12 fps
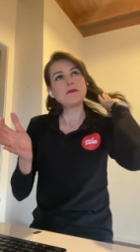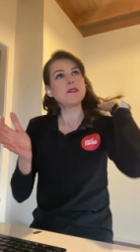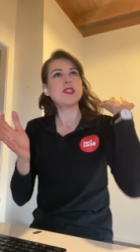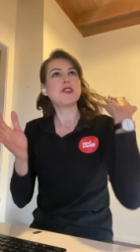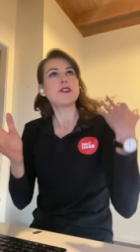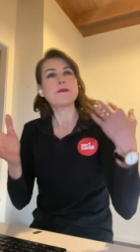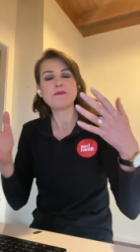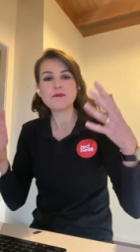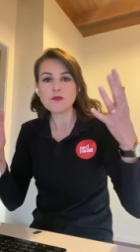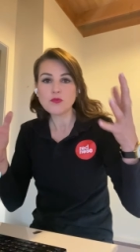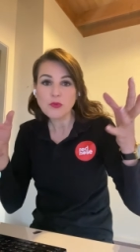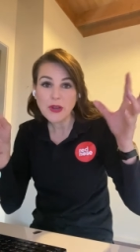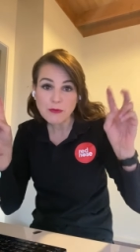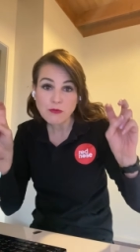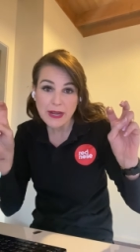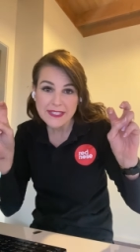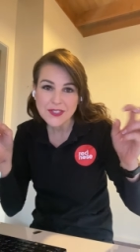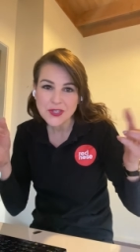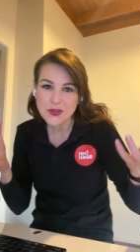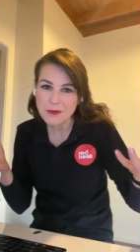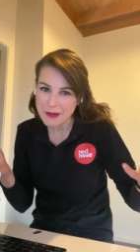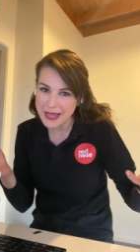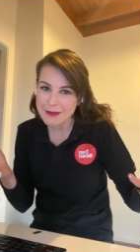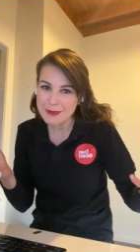you know, rest your
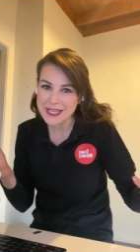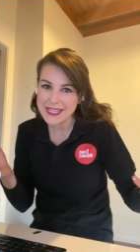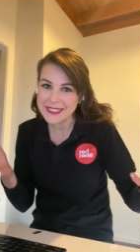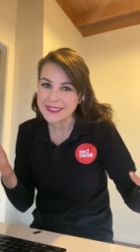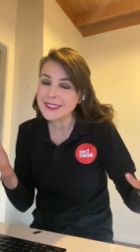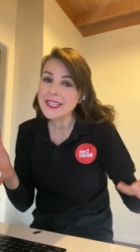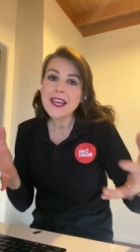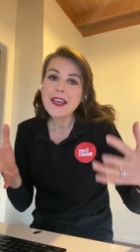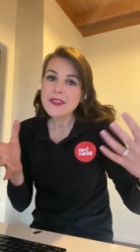baby in,